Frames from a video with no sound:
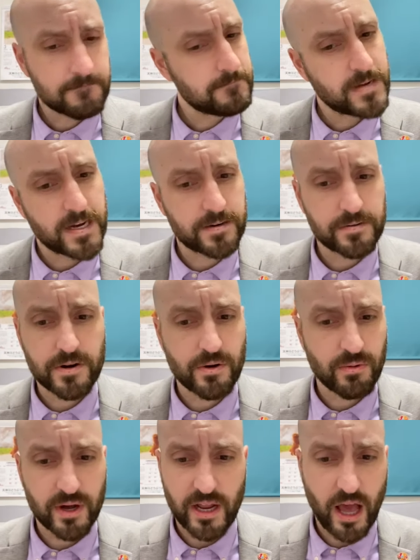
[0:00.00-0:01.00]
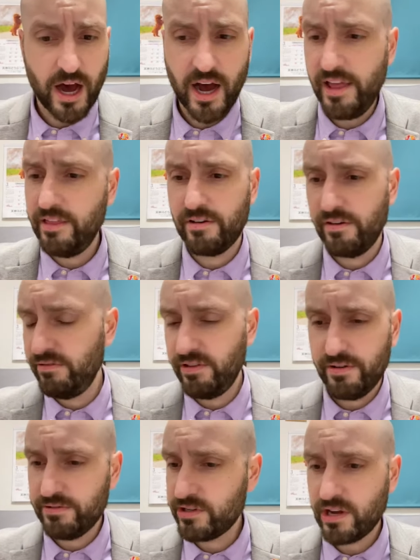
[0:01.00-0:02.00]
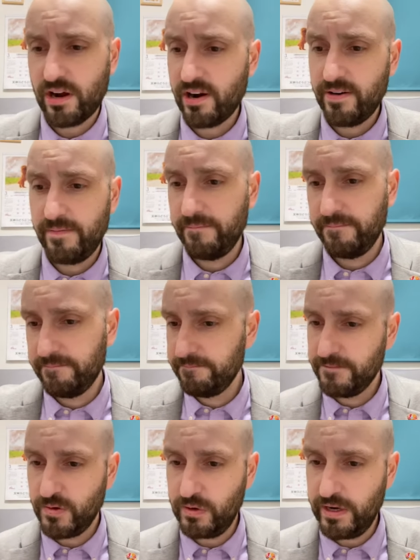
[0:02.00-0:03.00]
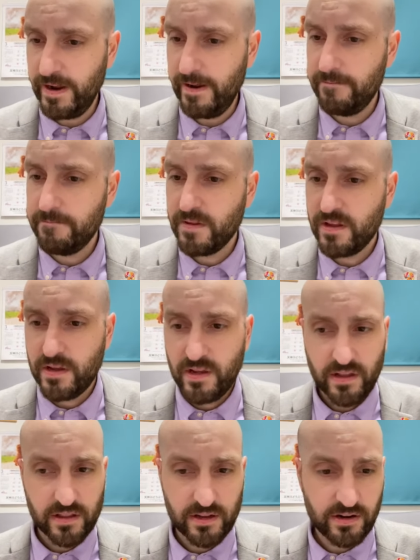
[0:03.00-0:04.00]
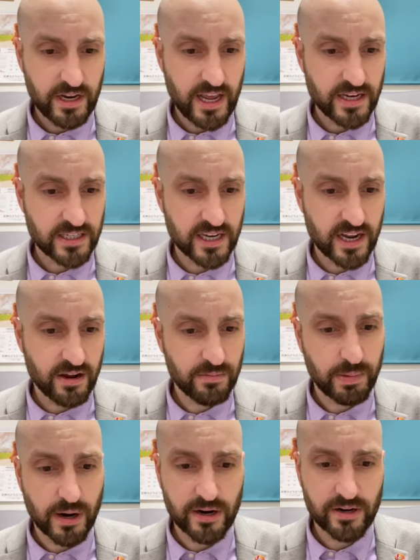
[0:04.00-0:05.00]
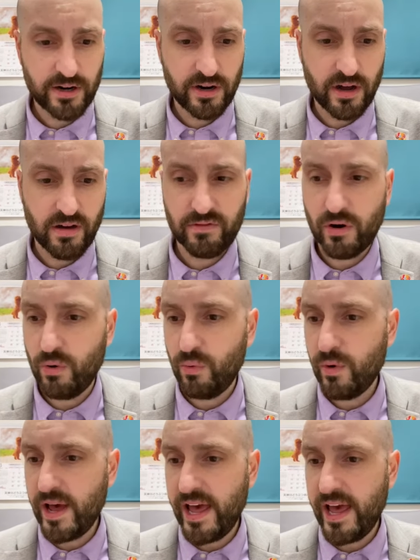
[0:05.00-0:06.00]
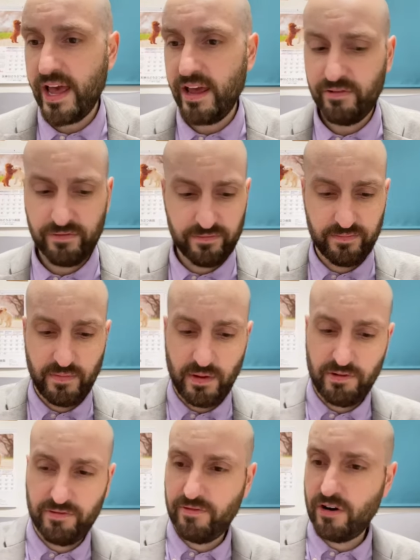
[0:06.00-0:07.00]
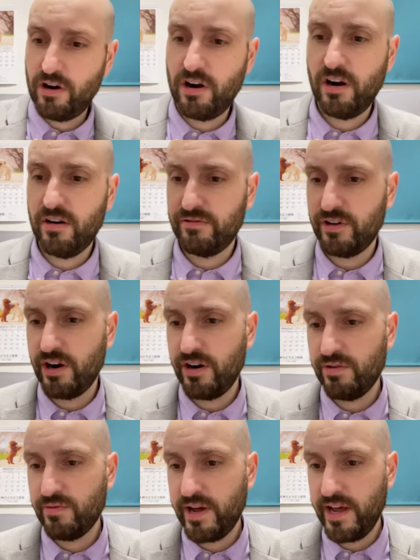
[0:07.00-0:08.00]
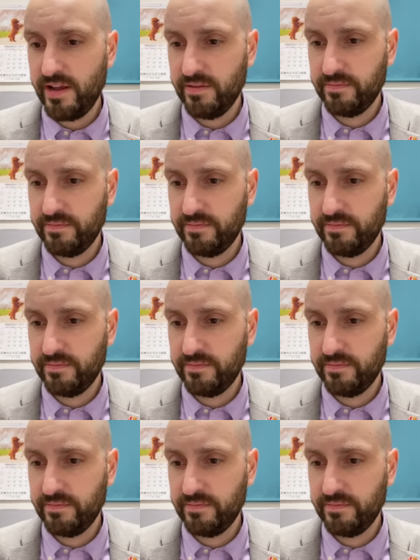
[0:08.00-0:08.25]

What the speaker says: I don't know what either of those are. Okay. 38 down. Partner of Away. Maybe far and away.